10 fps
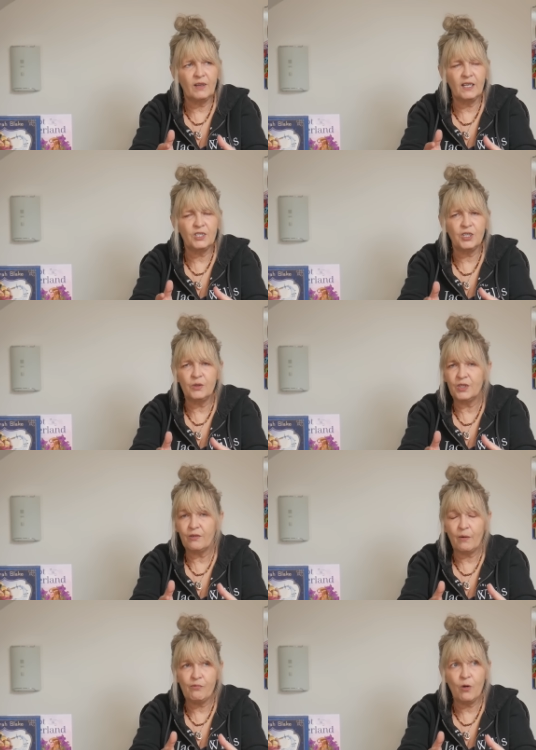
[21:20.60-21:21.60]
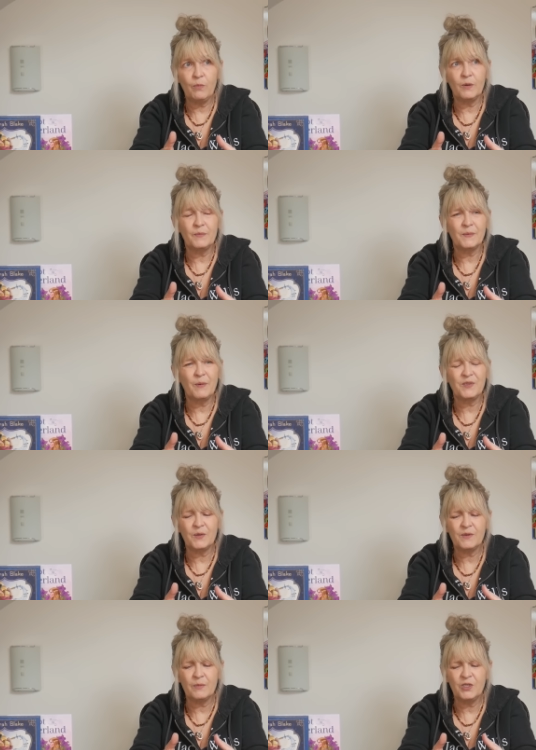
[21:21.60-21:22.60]
issues and your own problems, but
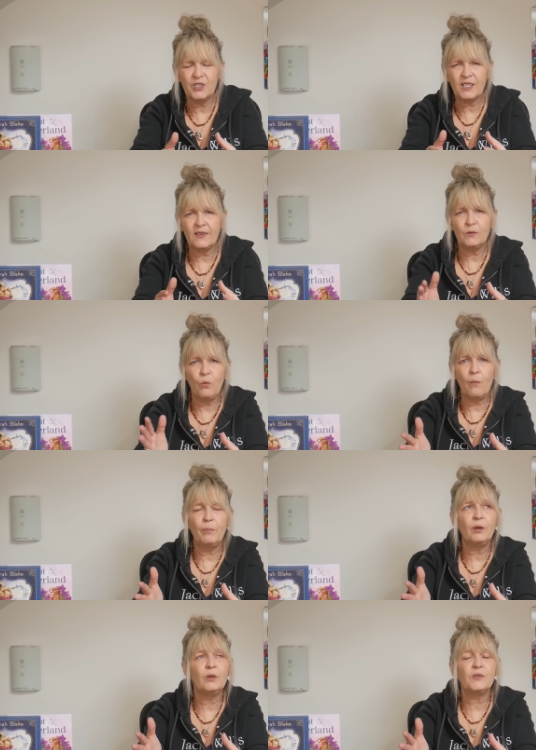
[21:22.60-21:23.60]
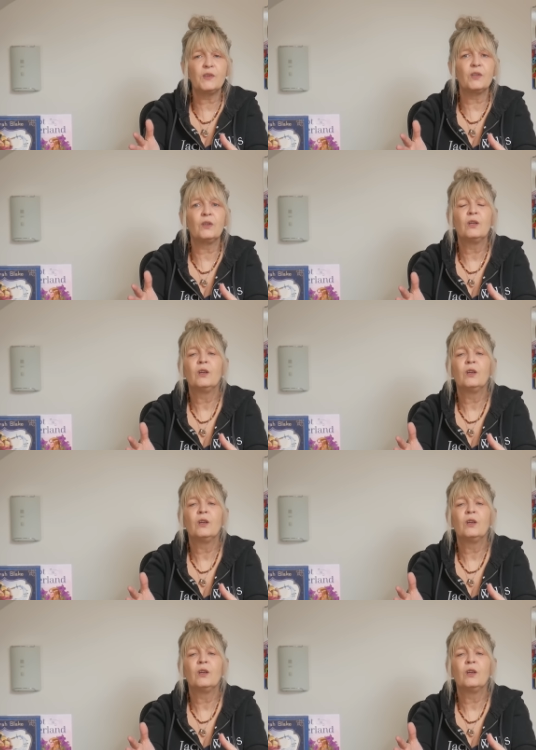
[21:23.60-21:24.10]
sometimes you just get this one person